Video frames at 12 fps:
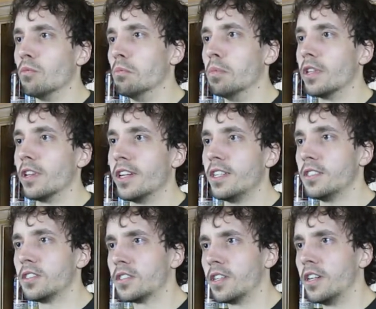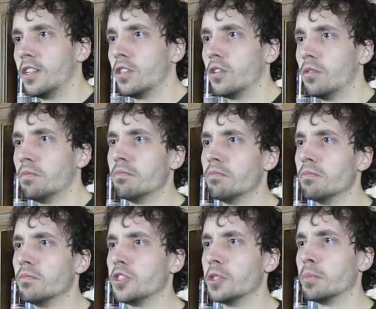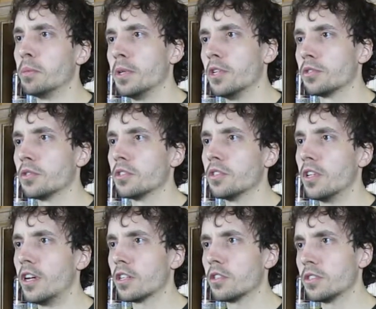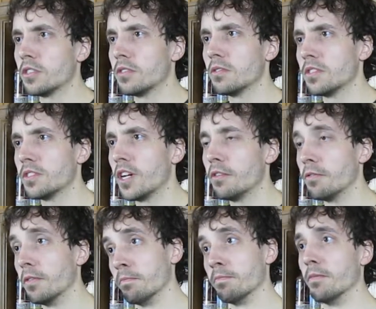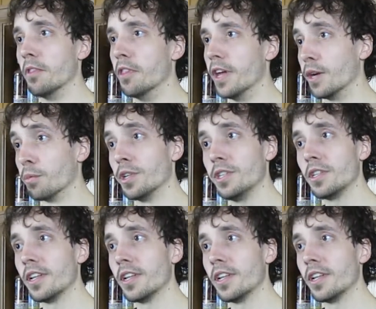Bud Light style simple pilsners and lagers stuff. They really